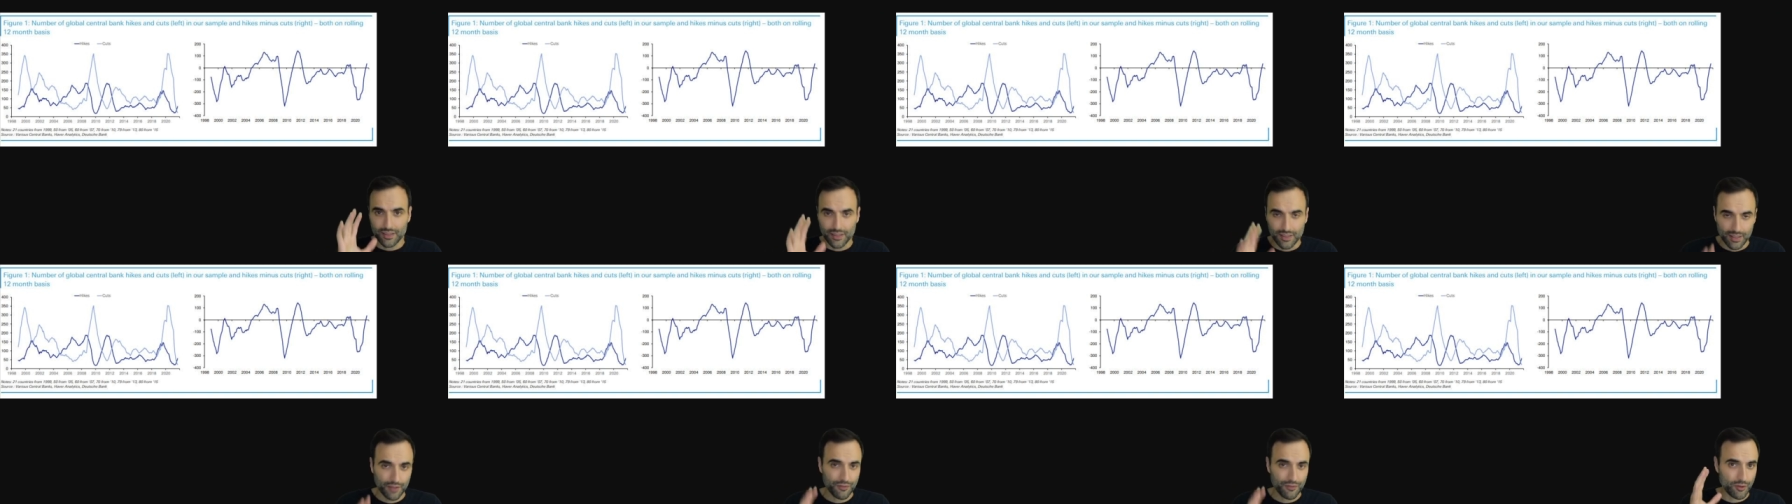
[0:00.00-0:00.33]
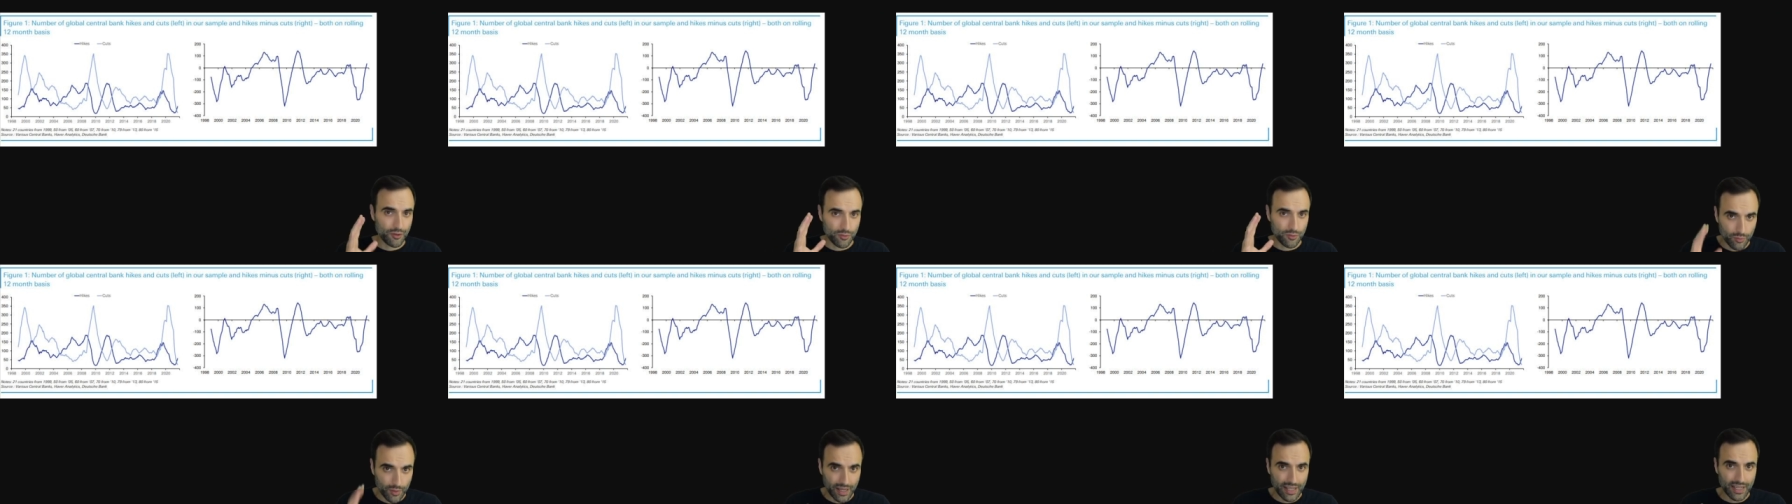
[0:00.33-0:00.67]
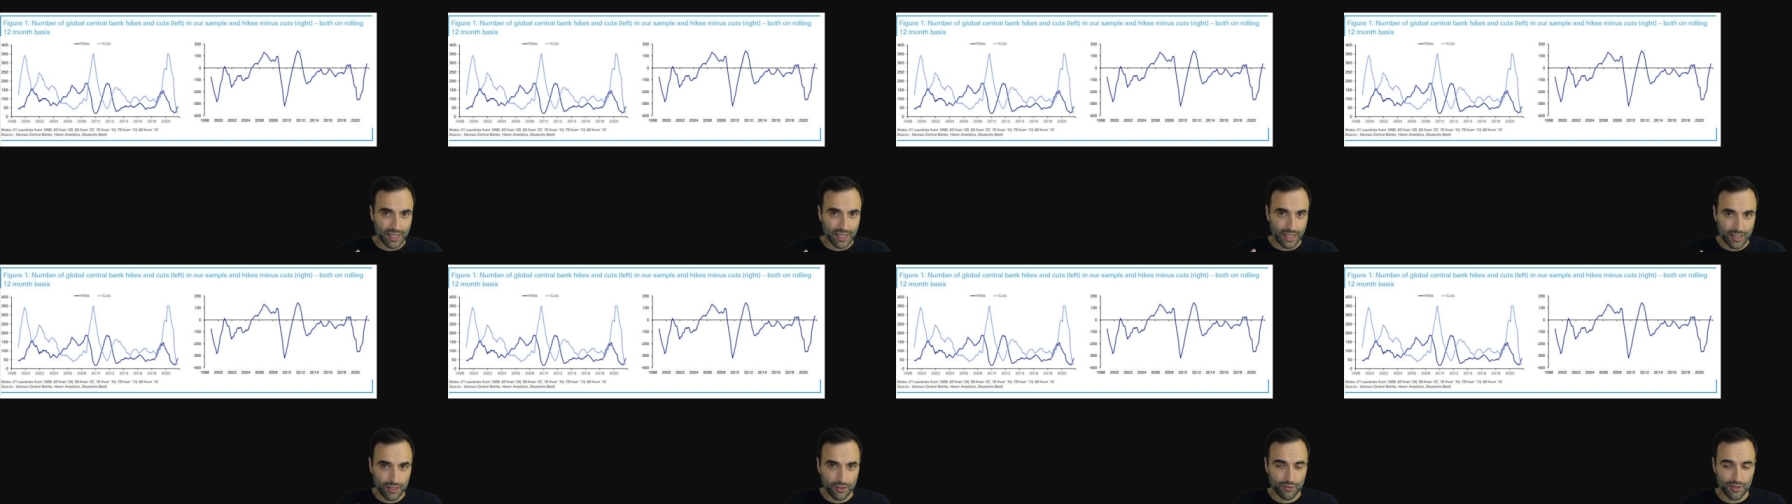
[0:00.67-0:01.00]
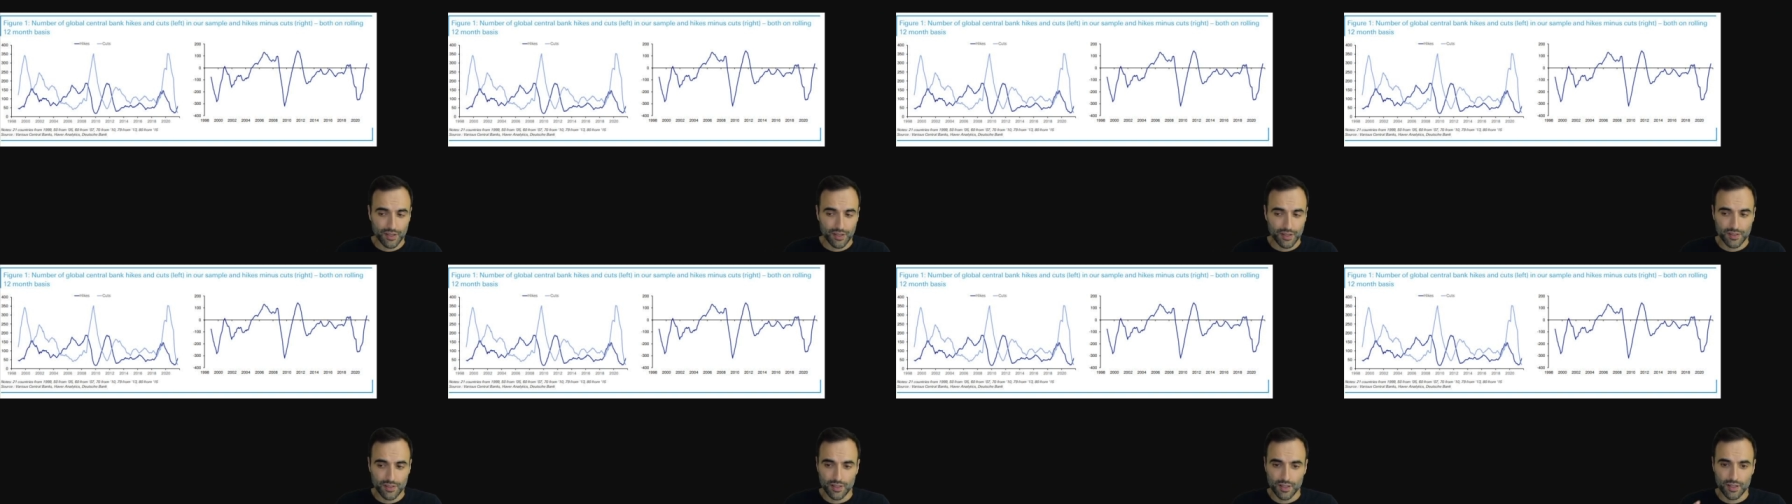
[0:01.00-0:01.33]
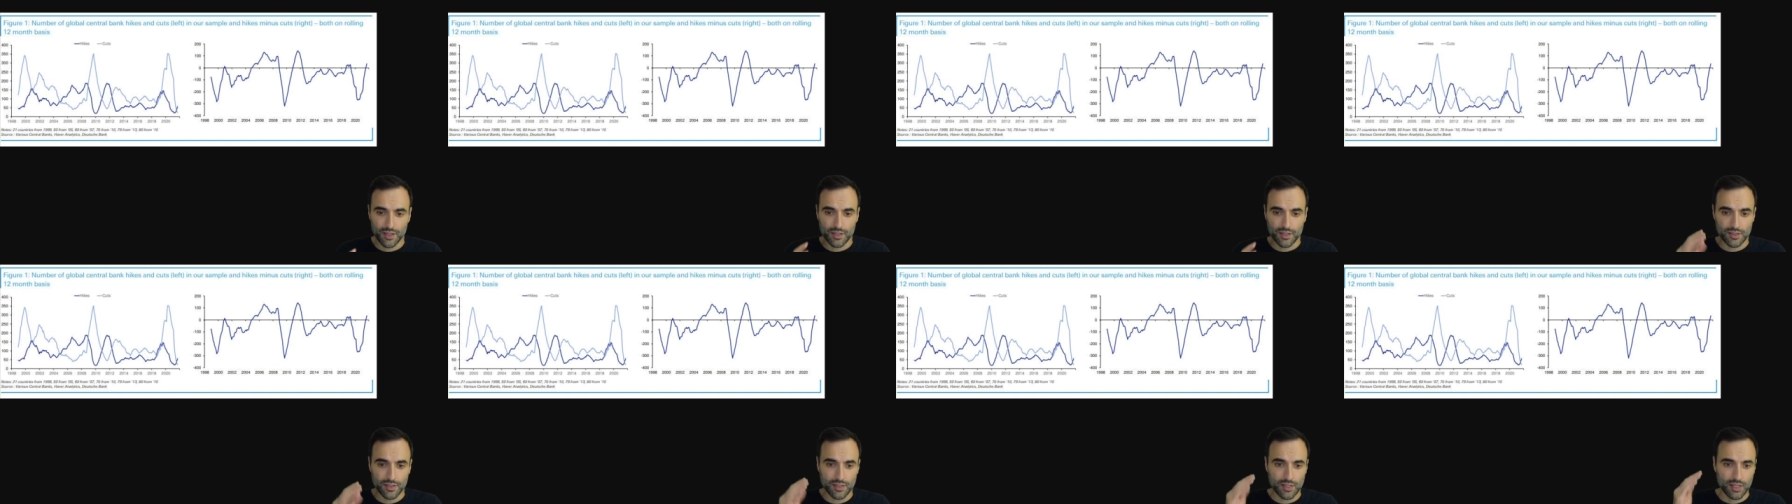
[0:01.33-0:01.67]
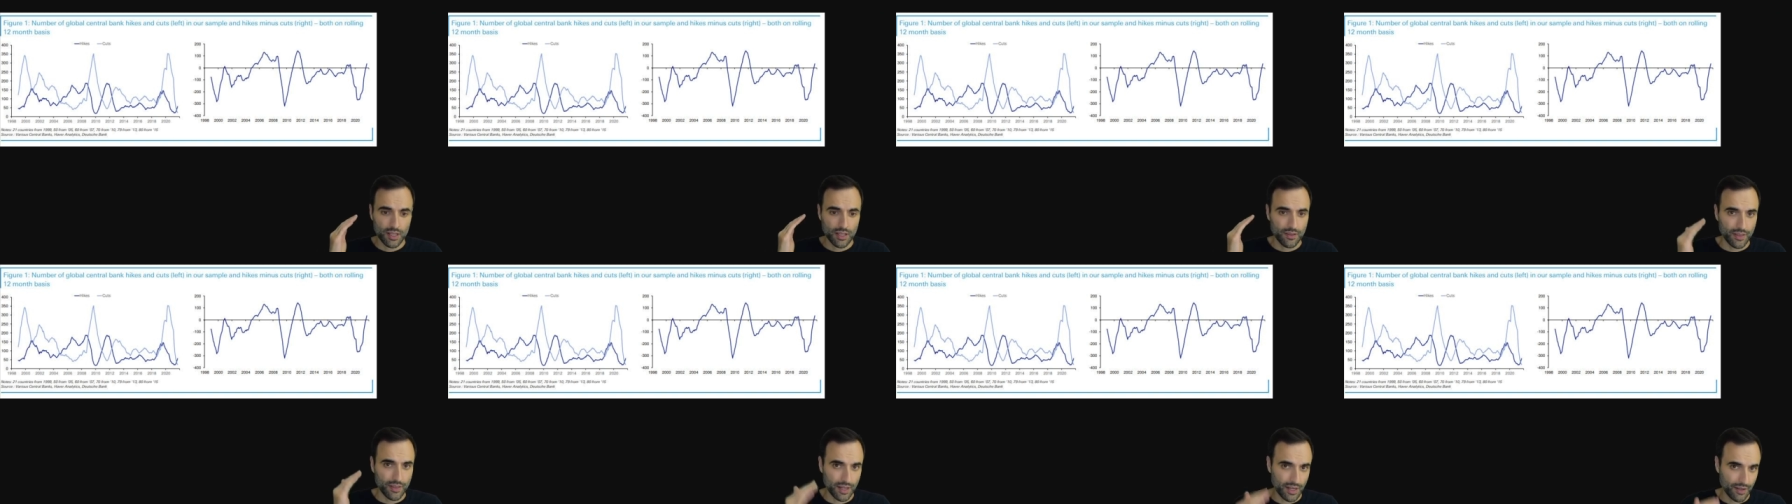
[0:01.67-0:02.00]
different rate
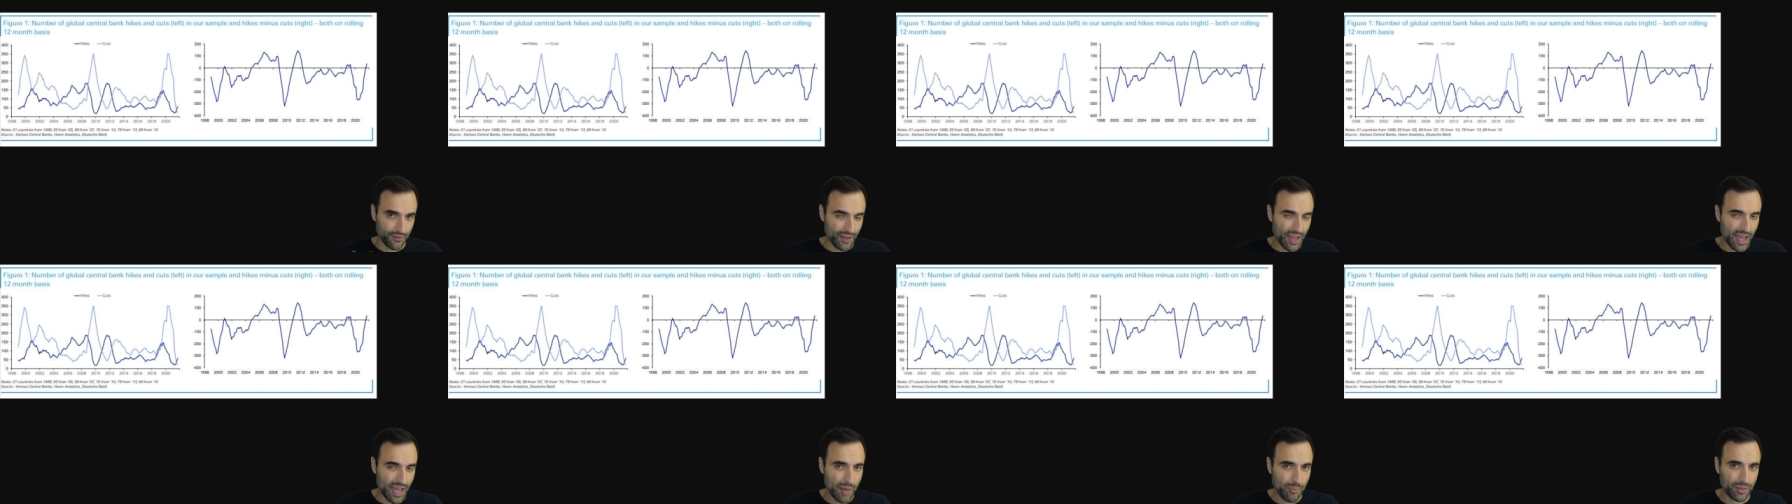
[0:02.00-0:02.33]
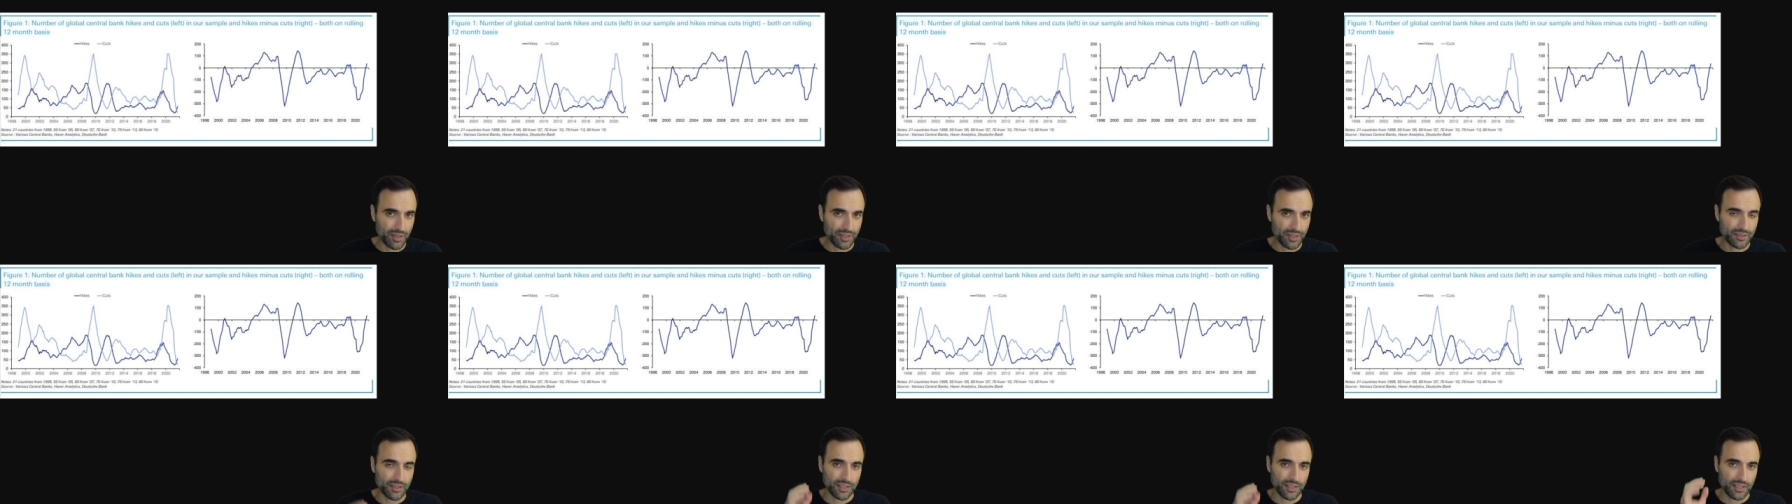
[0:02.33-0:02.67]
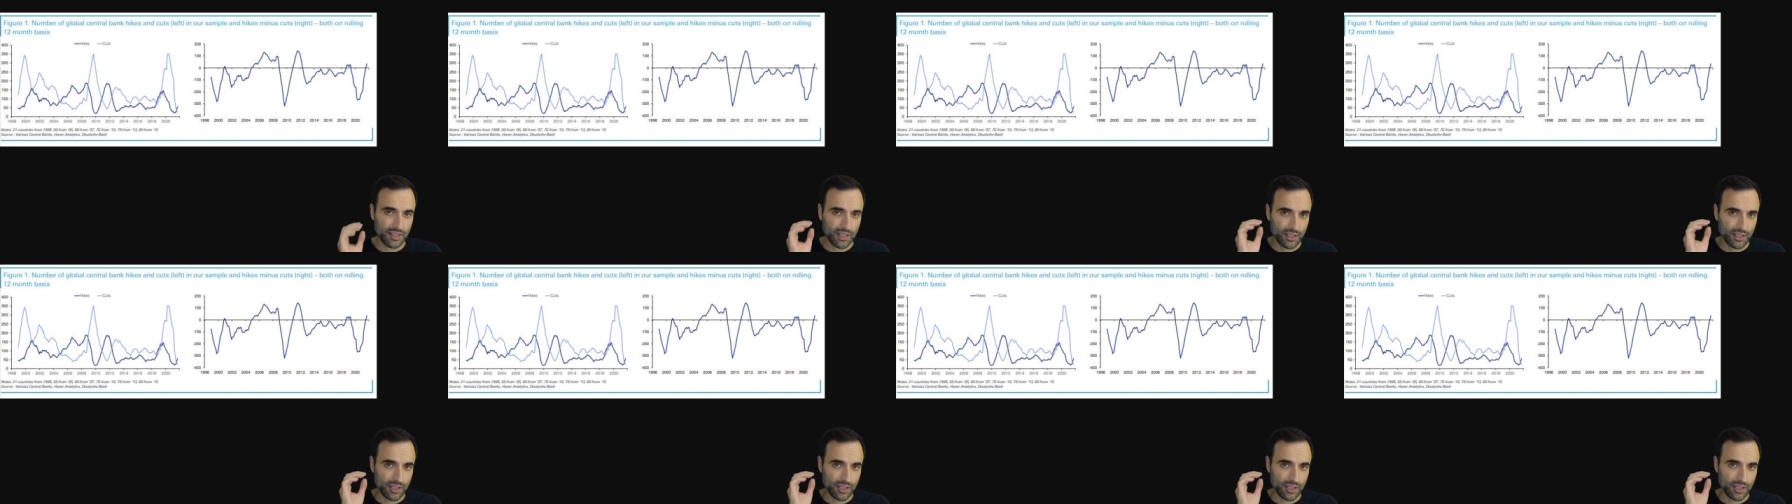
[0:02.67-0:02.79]
increases that have happened